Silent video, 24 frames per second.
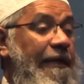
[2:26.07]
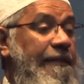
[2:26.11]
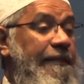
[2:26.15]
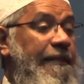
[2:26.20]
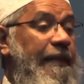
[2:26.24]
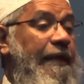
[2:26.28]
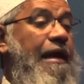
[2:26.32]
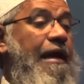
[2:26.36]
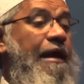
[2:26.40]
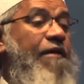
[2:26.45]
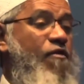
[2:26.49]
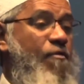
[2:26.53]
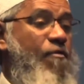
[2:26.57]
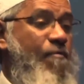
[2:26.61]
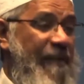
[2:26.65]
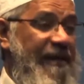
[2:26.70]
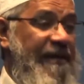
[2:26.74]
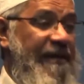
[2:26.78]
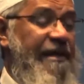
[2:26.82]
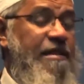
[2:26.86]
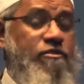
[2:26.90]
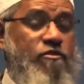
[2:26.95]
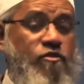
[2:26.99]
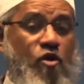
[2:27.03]
The
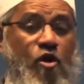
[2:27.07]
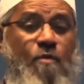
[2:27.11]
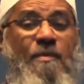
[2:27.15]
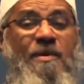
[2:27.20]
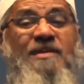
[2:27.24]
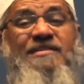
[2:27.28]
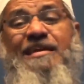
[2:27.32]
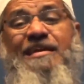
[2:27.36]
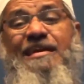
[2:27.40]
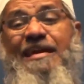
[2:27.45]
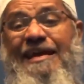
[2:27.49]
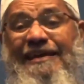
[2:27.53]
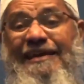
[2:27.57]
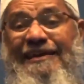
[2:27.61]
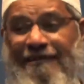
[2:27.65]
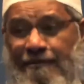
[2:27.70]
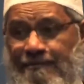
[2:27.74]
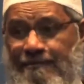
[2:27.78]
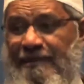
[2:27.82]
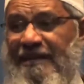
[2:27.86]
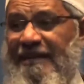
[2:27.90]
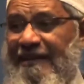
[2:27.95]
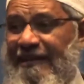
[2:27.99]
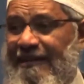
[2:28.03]
government is so much
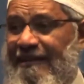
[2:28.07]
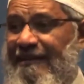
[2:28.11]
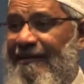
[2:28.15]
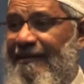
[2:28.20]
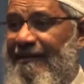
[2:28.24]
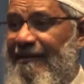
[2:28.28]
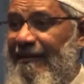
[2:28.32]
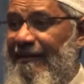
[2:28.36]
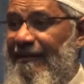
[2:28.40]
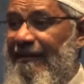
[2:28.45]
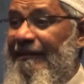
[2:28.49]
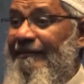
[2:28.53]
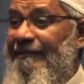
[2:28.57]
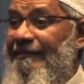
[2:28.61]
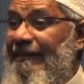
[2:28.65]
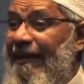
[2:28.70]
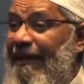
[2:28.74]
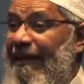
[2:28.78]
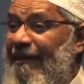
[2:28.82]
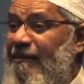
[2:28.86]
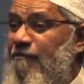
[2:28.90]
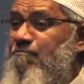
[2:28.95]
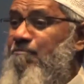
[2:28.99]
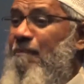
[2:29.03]
against me,
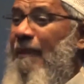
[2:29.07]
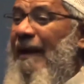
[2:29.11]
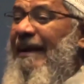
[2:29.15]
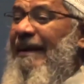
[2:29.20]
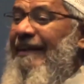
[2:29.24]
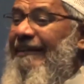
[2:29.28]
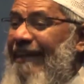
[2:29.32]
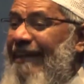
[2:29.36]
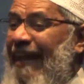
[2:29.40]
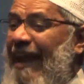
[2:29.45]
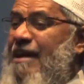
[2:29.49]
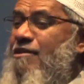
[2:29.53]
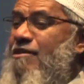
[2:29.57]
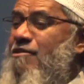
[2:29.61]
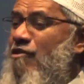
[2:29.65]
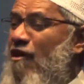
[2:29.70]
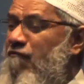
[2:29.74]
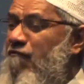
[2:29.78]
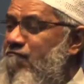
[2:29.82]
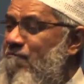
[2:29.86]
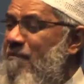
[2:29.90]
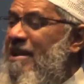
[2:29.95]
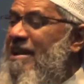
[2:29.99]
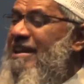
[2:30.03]
they spend tens
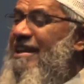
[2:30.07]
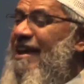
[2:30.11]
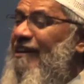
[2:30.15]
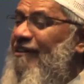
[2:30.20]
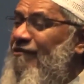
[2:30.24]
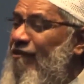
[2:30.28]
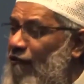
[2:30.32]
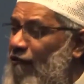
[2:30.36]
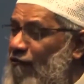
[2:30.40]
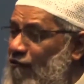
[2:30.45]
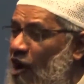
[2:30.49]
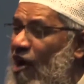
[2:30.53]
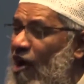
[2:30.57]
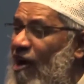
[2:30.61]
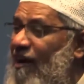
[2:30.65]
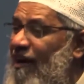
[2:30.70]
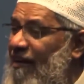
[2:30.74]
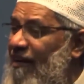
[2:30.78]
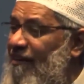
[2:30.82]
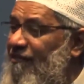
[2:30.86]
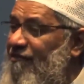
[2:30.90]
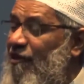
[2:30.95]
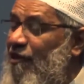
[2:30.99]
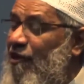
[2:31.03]
of millions of
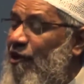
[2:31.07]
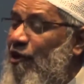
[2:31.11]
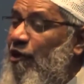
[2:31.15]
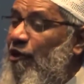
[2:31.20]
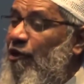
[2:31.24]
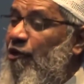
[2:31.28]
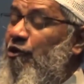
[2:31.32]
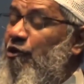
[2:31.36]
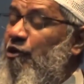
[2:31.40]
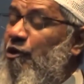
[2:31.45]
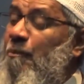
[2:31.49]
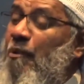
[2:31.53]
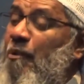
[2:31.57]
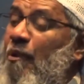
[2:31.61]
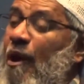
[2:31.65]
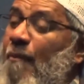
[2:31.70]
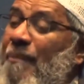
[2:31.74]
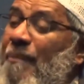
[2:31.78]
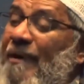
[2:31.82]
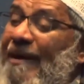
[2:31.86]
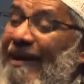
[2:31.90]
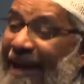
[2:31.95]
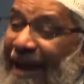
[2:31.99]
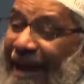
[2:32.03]
dollars to
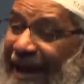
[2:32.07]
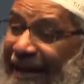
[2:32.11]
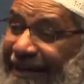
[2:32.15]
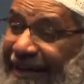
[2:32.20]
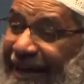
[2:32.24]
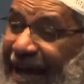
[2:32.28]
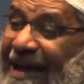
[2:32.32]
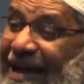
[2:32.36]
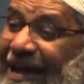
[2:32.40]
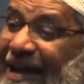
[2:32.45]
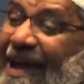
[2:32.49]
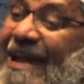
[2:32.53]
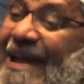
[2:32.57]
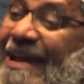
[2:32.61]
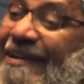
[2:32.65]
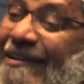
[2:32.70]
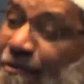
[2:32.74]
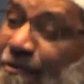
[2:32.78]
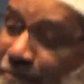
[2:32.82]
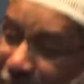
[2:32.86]
propagate against